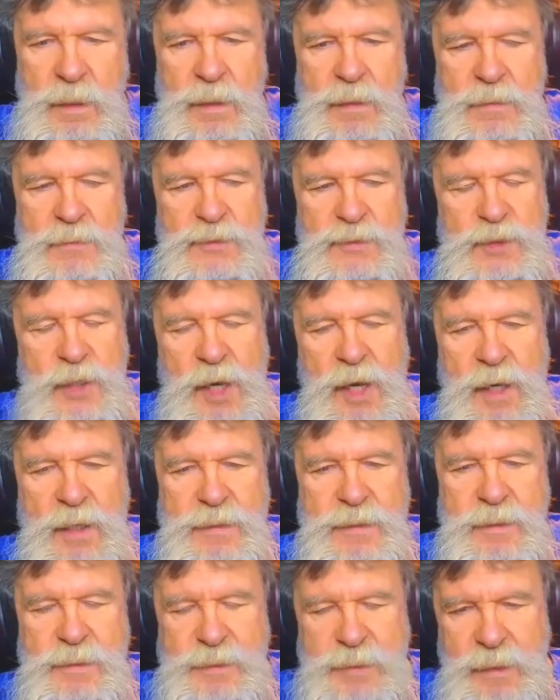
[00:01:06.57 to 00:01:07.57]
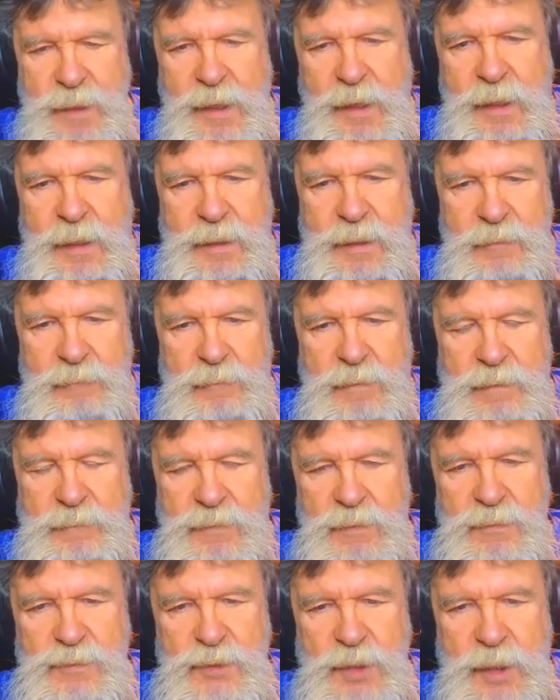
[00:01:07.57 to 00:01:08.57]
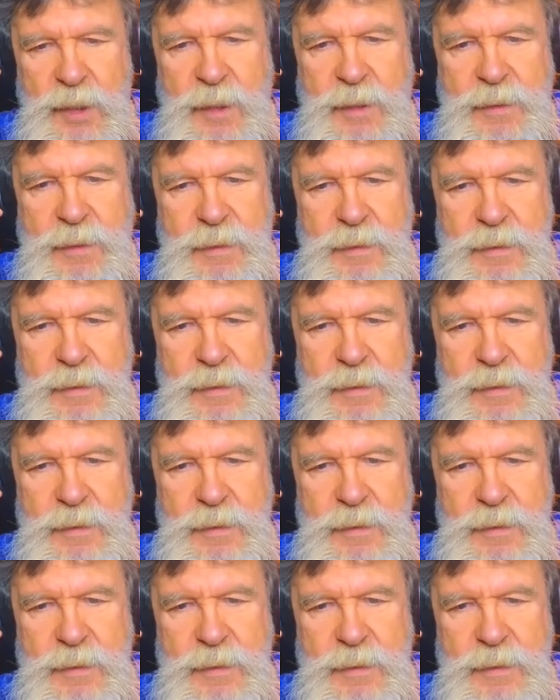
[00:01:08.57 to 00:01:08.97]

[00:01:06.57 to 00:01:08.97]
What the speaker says: Jake the Snake. You remember Jake?